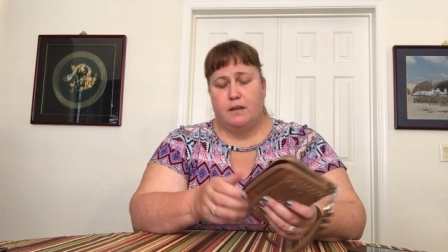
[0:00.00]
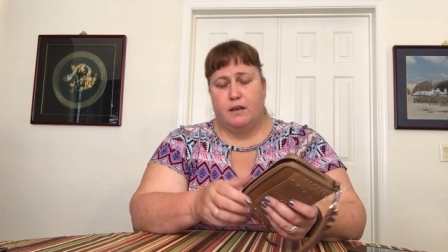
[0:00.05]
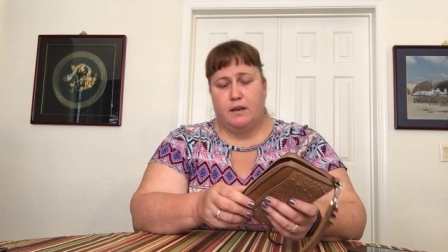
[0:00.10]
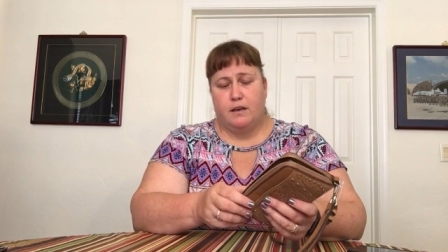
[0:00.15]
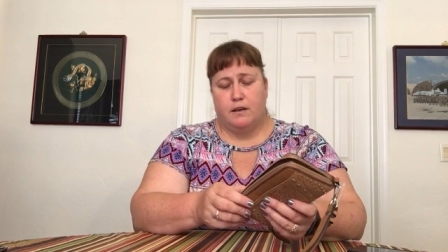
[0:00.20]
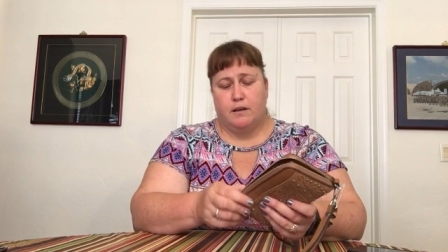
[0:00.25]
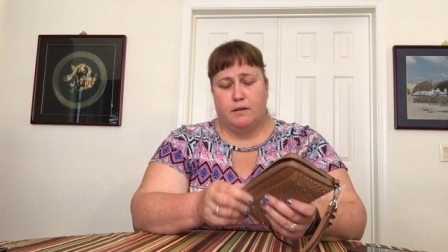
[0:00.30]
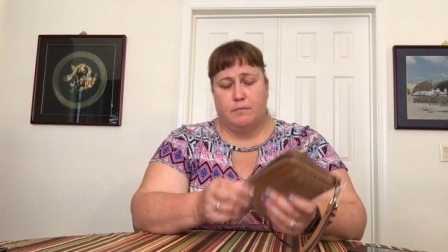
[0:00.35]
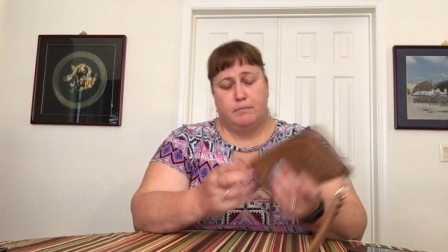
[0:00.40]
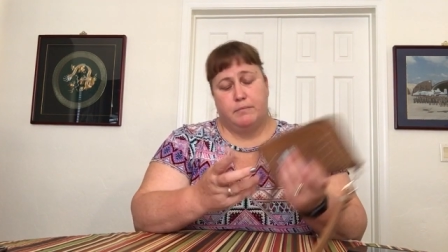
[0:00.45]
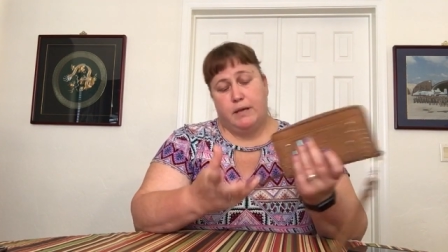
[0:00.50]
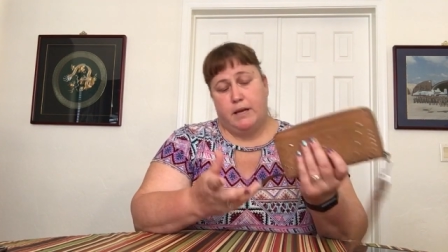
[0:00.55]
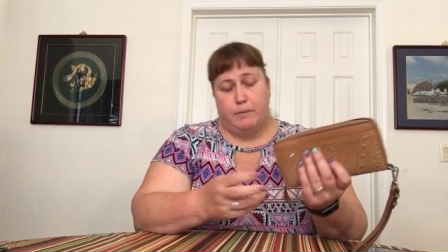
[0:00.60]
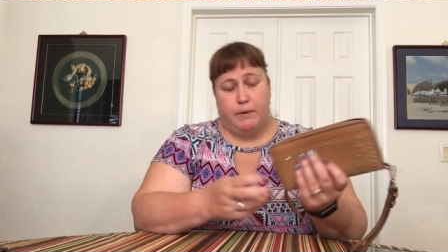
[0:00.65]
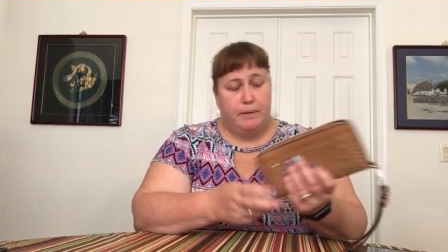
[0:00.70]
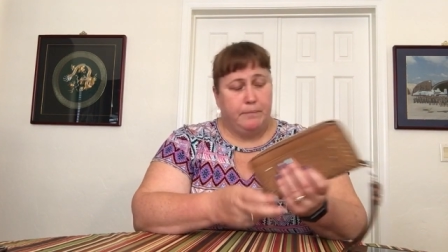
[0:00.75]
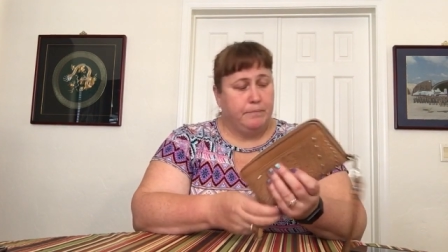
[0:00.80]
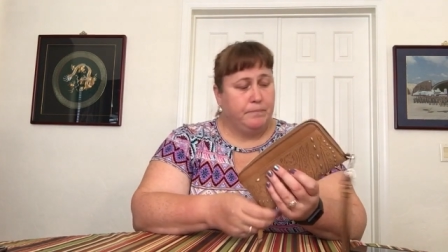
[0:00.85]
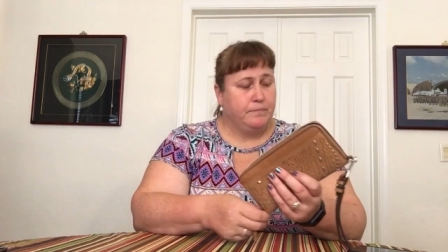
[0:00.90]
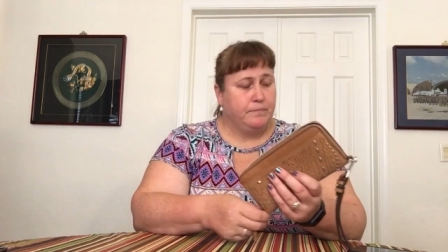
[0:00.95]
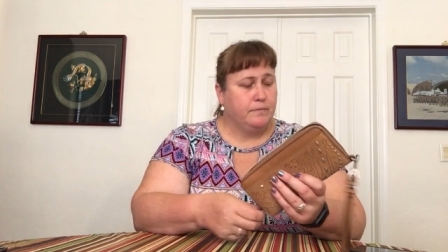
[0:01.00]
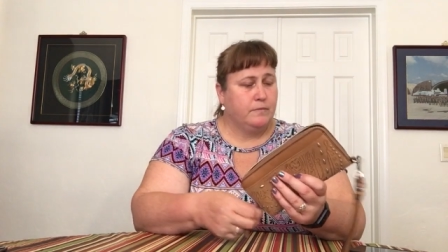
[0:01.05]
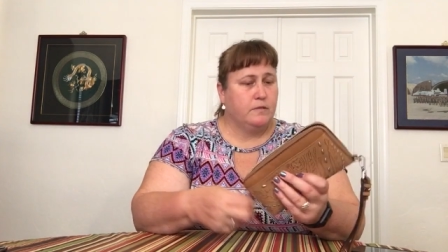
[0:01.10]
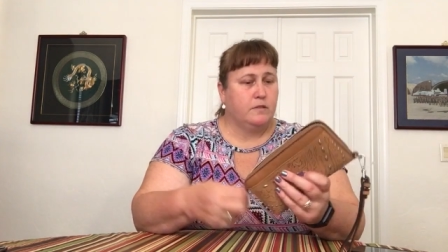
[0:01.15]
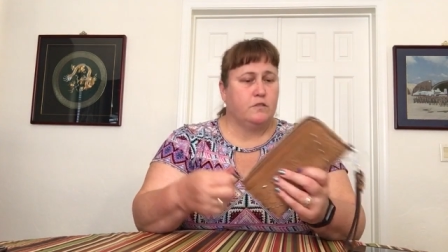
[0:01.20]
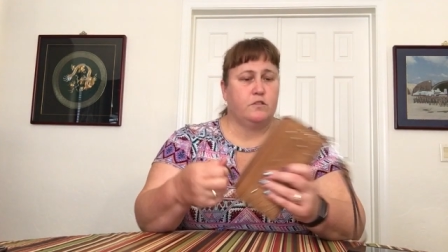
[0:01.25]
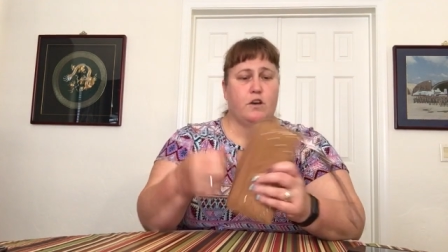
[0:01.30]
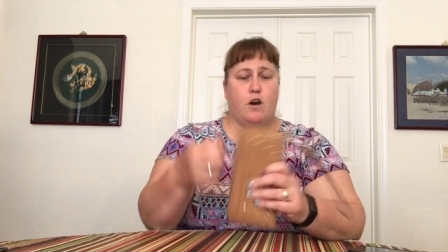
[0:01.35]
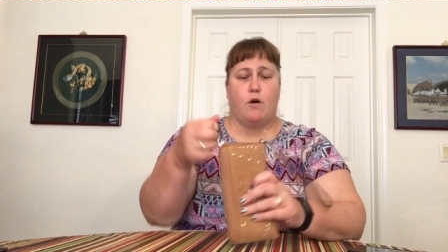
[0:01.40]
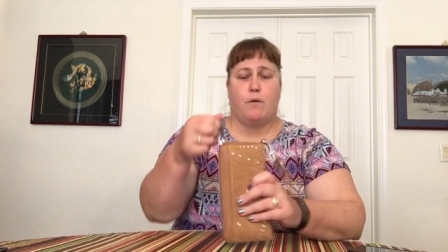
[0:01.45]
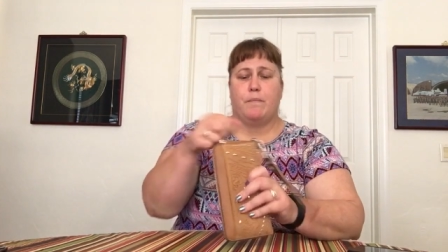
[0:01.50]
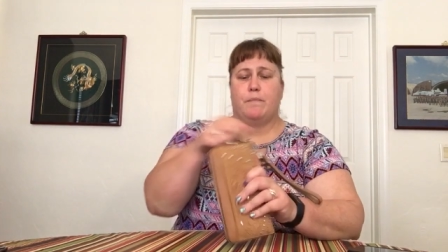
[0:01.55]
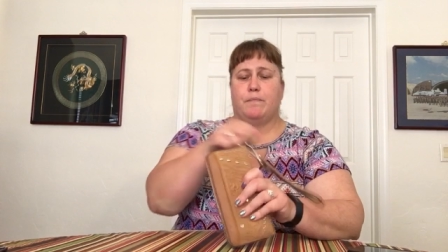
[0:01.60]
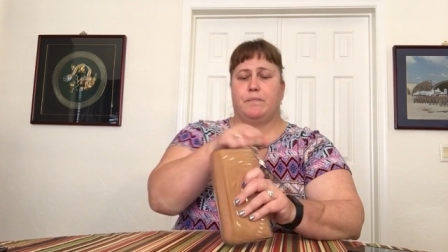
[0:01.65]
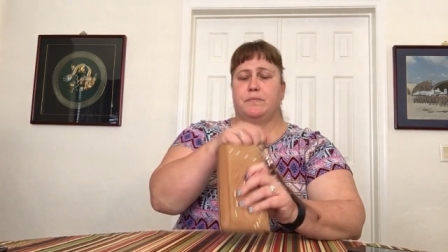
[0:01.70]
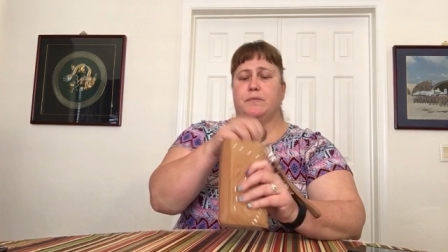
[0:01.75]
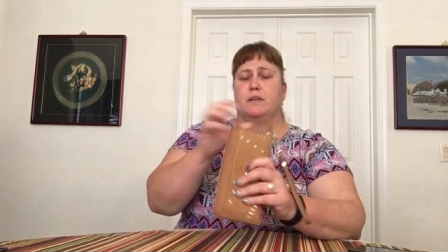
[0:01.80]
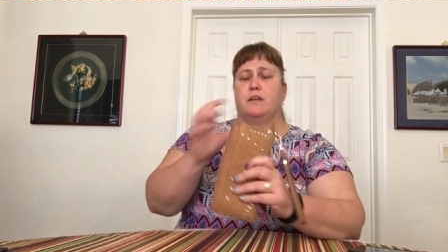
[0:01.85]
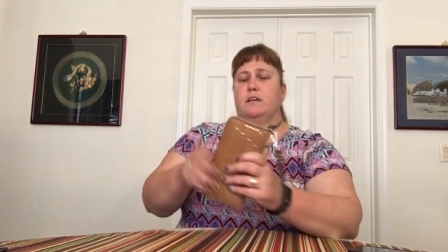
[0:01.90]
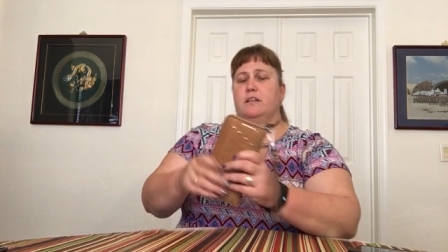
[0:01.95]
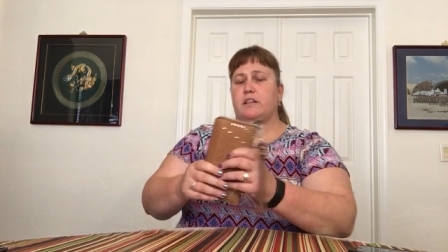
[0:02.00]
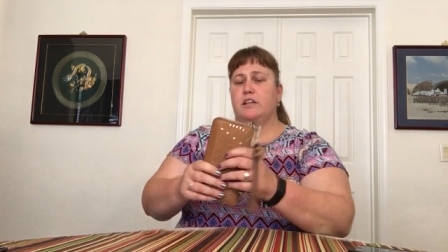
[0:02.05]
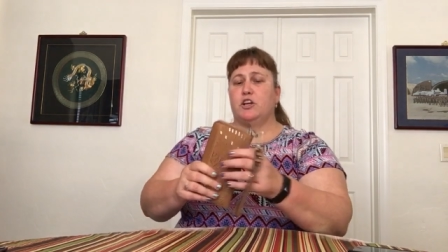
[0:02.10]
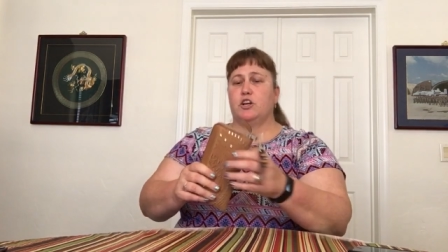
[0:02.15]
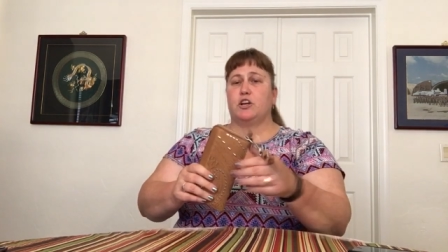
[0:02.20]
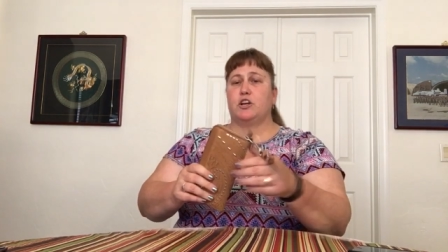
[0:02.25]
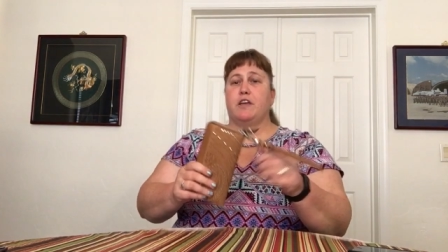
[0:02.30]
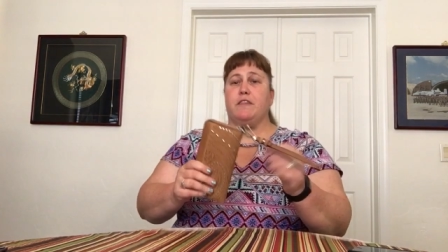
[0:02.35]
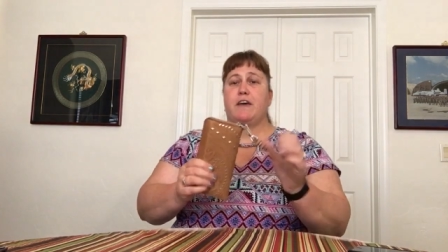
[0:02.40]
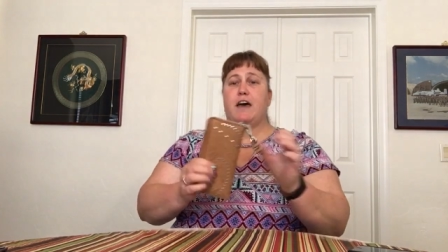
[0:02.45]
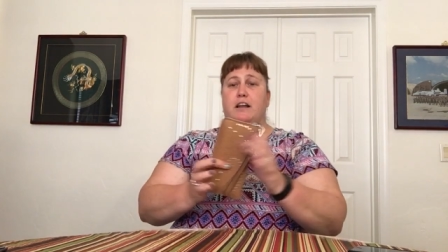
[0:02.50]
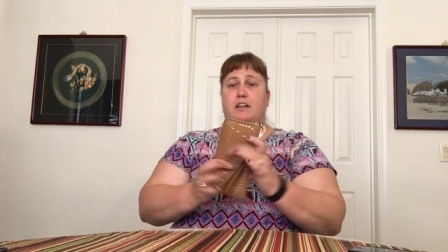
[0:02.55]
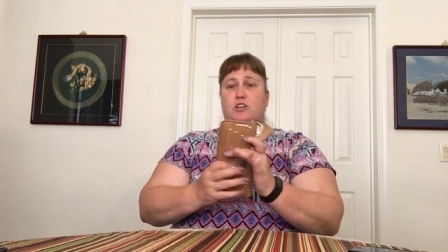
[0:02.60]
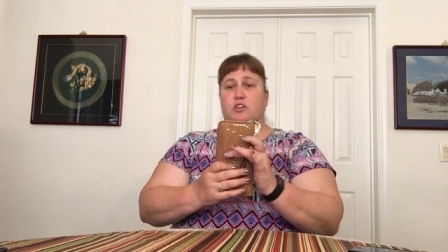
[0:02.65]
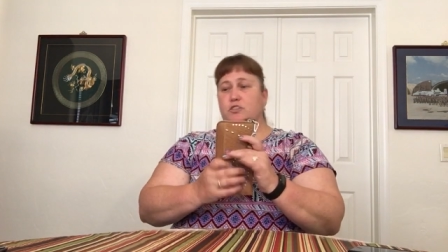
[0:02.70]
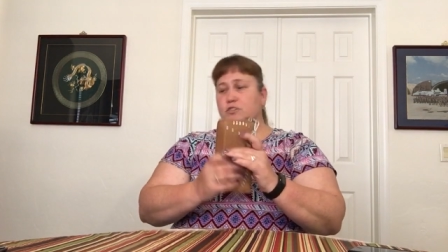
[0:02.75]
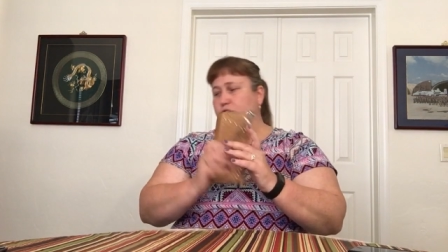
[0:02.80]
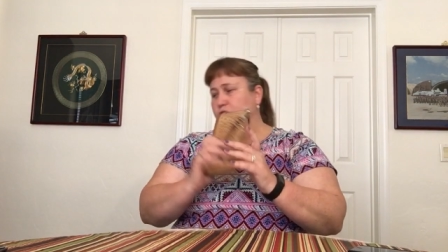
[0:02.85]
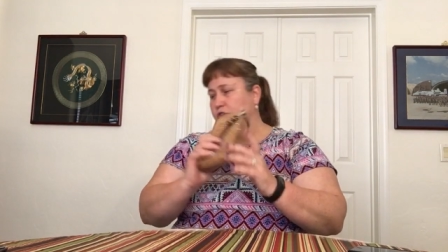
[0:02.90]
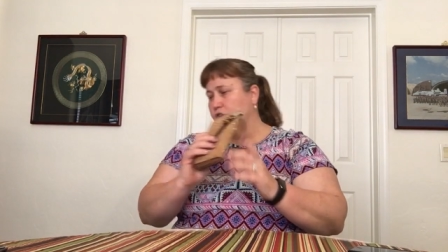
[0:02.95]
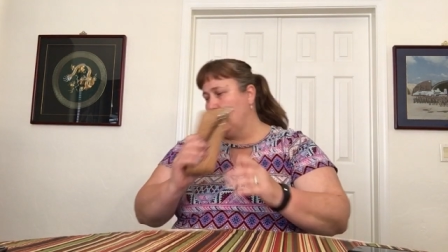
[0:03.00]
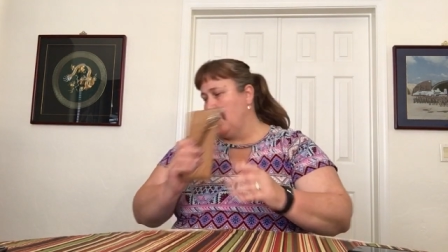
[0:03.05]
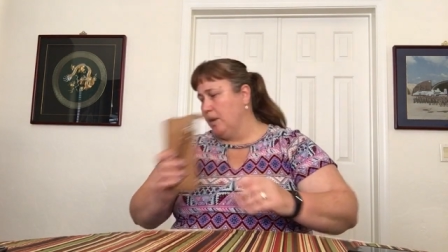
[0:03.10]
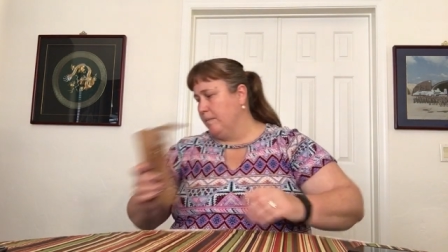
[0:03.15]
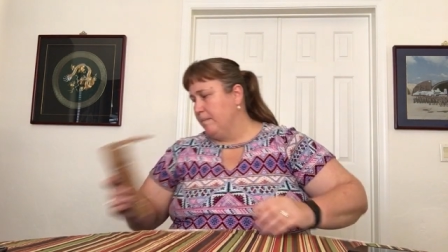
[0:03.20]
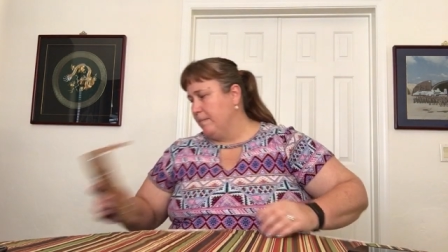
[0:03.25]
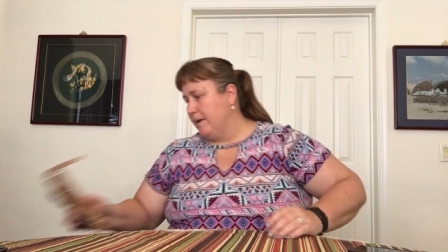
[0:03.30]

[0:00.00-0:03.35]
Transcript: Yeah, anyway. So, lingered on that a little too long,